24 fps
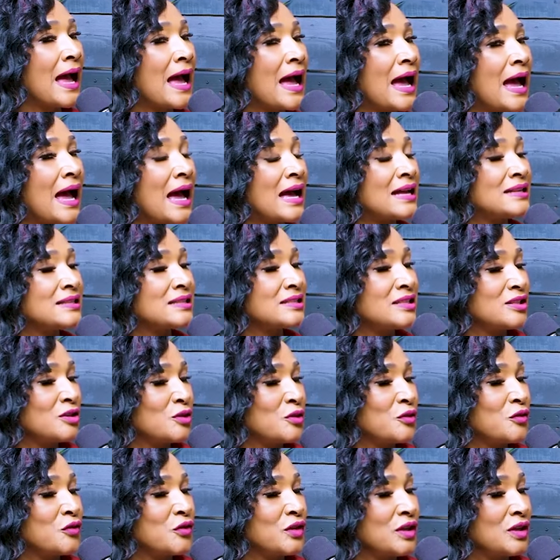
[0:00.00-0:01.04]
I still
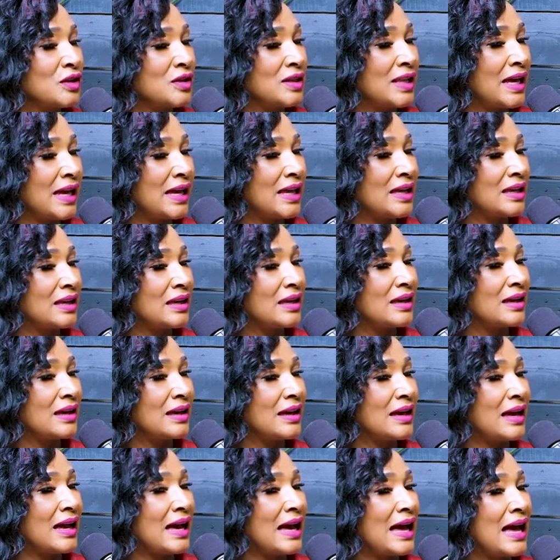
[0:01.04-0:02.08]
feel like
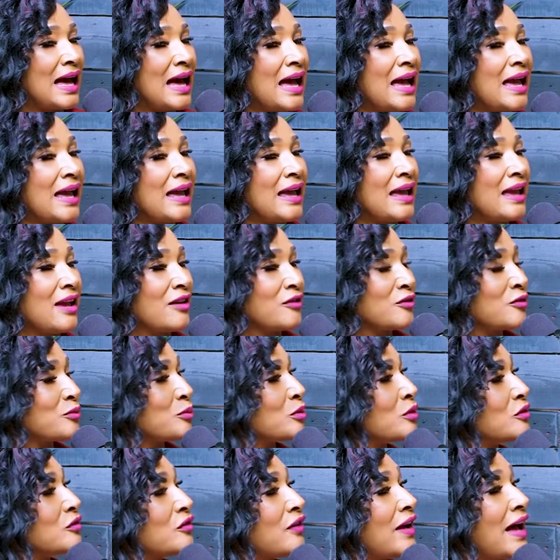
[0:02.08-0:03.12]
I have
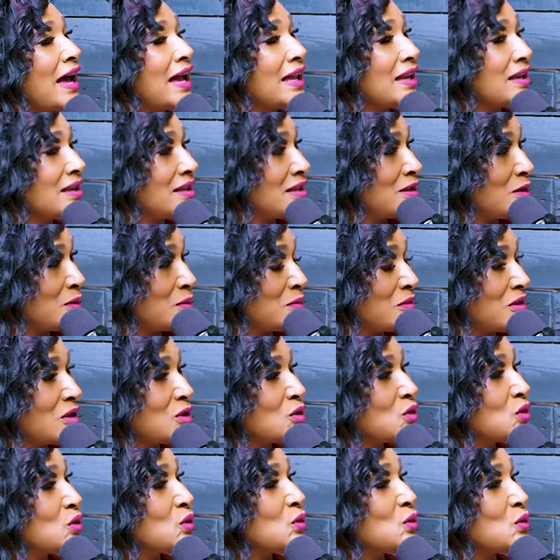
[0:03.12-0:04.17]
provided him the
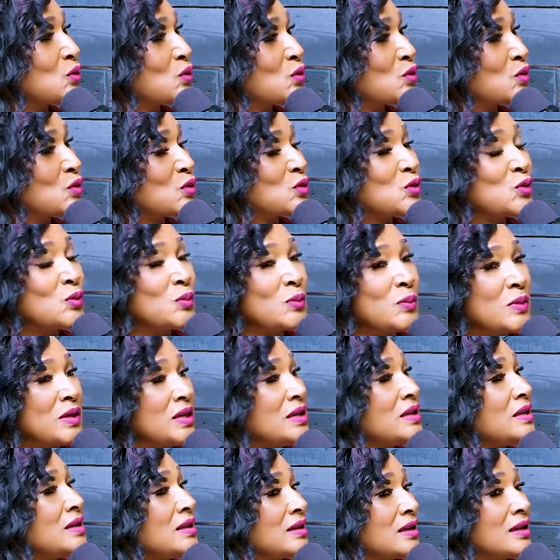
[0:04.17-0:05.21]
tools to
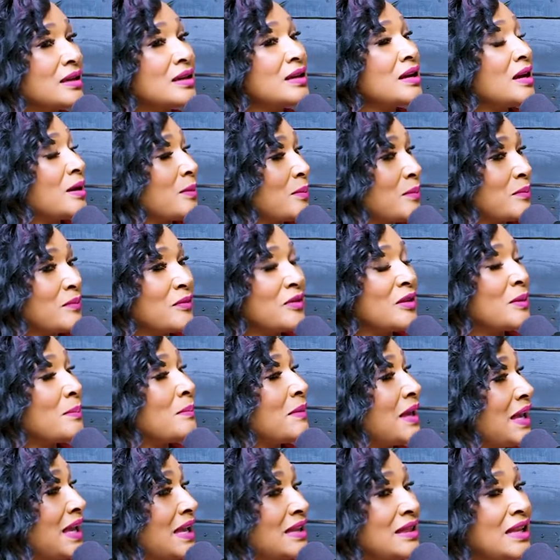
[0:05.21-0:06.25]
become the
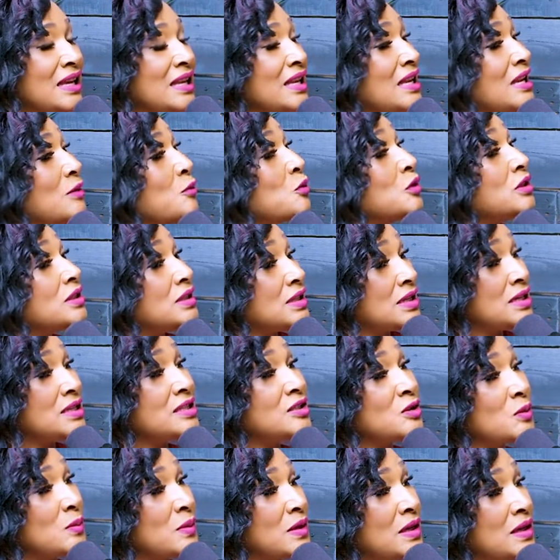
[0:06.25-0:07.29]
man that he would need
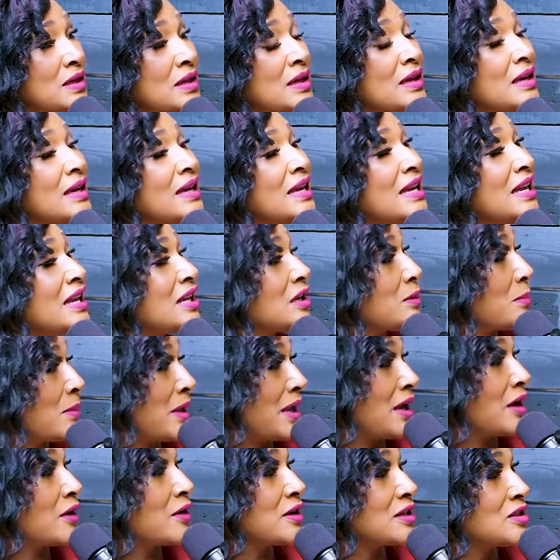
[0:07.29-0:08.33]
to be in a
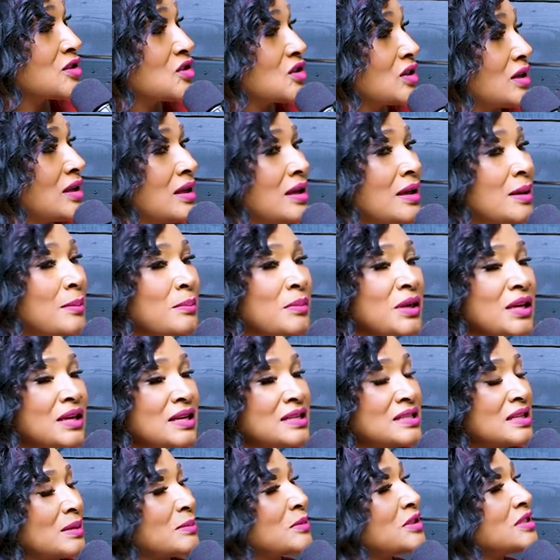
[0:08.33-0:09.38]
marriage,
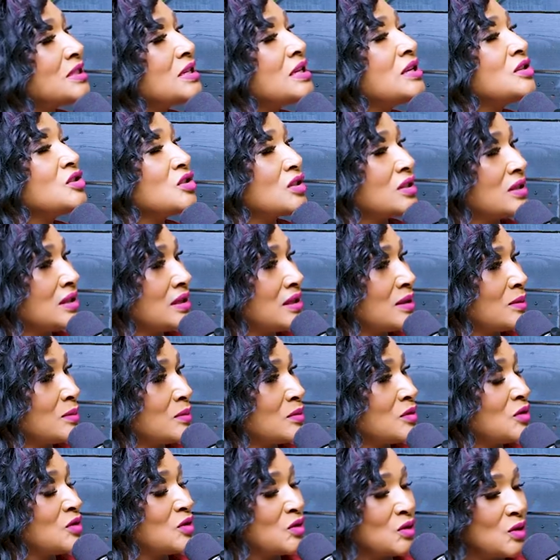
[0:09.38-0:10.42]
because I'm teaching him,
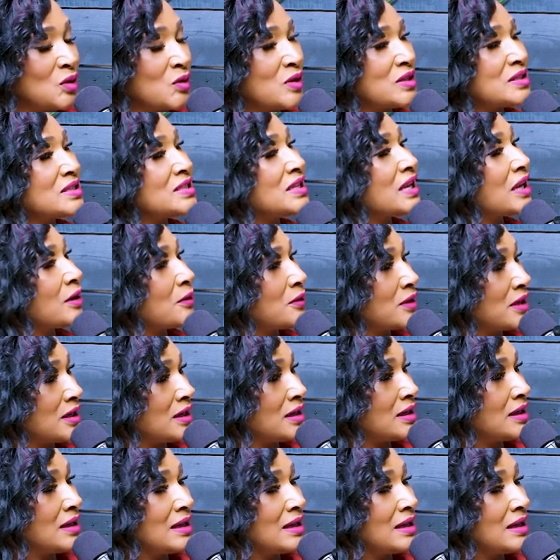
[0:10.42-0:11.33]
you know, integrity.